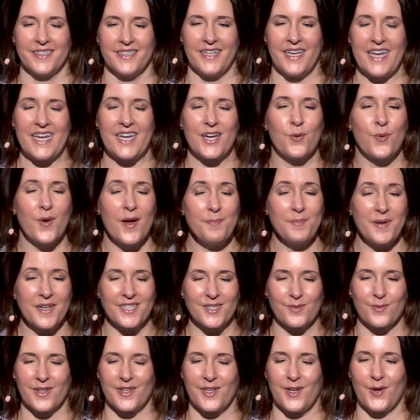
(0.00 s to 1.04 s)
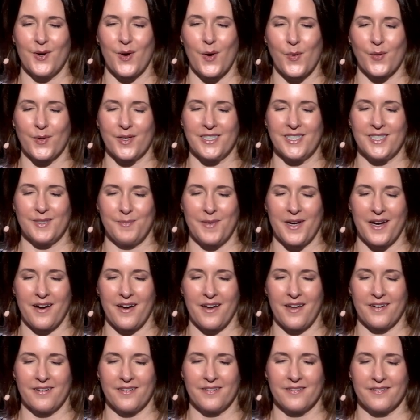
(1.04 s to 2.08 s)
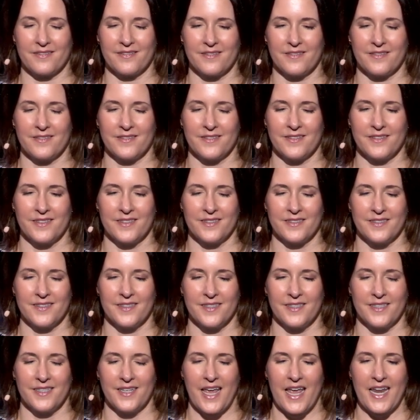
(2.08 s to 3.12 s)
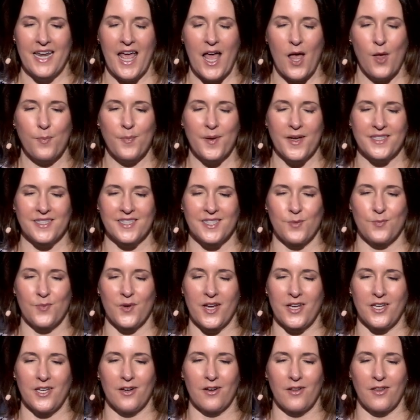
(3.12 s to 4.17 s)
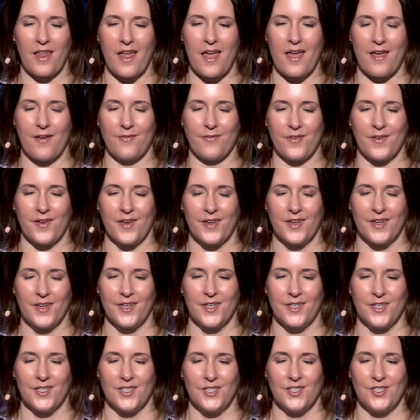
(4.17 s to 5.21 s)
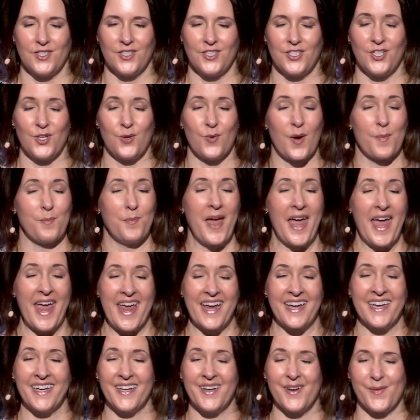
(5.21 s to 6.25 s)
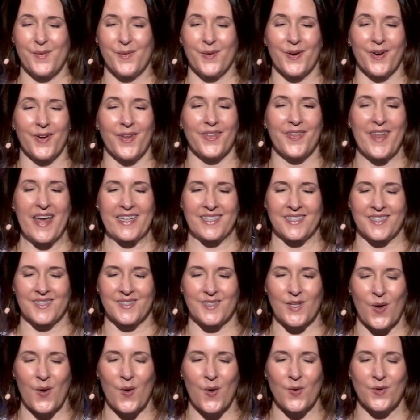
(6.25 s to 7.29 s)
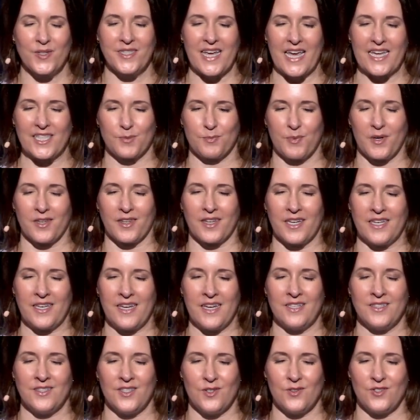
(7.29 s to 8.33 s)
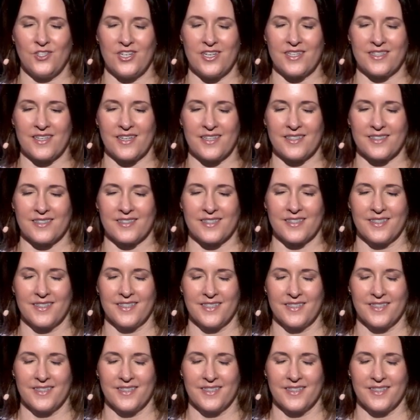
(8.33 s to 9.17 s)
Equip us with your Holy Spirit and help us to bring your love to a pagan world that so desperately needs you, Jesus.